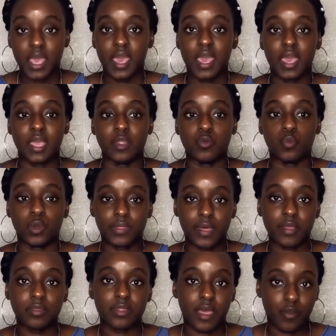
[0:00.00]
And
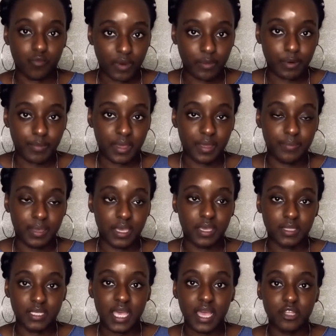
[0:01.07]
without that rubber band being
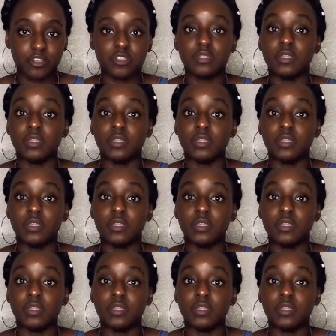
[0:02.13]
attached,